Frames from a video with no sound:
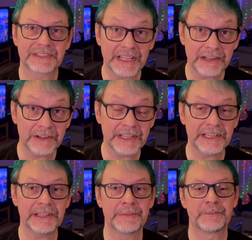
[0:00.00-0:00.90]

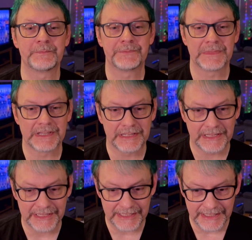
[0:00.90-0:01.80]
Saturday.
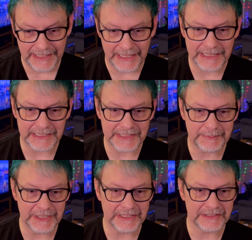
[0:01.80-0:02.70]
And I
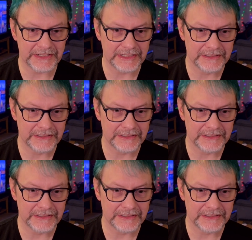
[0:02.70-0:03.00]
spend